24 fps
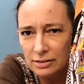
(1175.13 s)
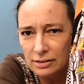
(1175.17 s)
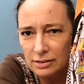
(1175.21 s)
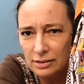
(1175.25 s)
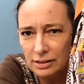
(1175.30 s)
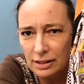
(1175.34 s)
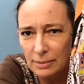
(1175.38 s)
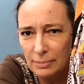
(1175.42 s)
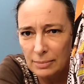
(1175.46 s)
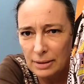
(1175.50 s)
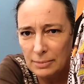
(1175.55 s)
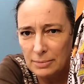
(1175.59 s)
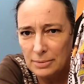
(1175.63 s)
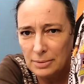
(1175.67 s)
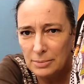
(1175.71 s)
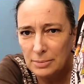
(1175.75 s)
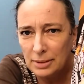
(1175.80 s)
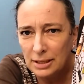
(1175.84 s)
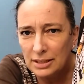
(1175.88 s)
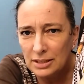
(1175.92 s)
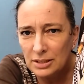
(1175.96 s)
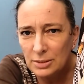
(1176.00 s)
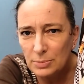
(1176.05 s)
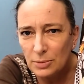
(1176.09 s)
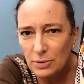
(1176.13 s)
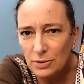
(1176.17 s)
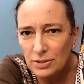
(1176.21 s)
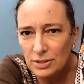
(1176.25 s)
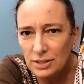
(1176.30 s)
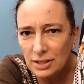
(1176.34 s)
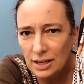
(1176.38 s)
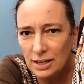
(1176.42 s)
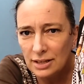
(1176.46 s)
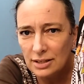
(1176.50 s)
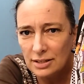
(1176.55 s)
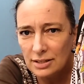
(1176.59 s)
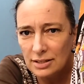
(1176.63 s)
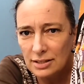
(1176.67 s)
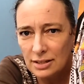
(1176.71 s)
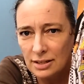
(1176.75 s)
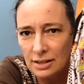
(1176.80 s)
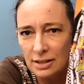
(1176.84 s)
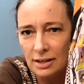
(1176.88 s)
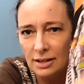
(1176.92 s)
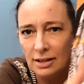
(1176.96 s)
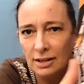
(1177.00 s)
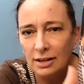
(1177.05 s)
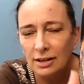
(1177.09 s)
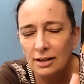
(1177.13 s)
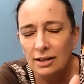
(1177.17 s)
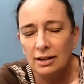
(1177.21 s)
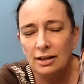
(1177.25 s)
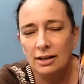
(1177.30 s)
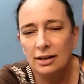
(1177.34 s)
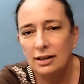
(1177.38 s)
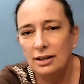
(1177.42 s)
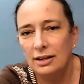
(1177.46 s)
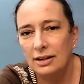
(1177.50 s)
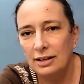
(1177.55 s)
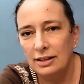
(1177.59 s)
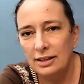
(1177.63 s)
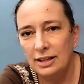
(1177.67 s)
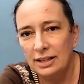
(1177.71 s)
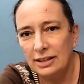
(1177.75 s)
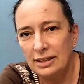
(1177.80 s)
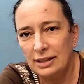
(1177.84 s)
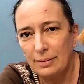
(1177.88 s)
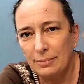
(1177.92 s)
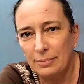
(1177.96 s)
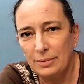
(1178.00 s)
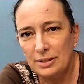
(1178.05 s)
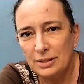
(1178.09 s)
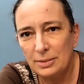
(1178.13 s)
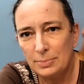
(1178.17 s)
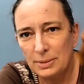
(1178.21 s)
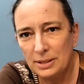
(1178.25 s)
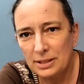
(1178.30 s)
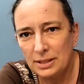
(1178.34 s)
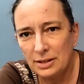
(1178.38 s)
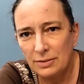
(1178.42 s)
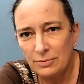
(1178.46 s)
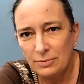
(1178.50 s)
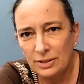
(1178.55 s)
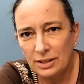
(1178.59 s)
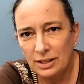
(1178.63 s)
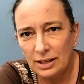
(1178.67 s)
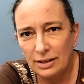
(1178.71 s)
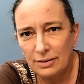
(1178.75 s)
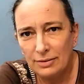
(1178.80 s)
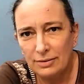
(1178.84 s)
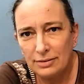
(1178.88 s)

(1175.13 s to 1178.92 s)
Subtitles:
That maybe makes more sense. I think that must be done with that.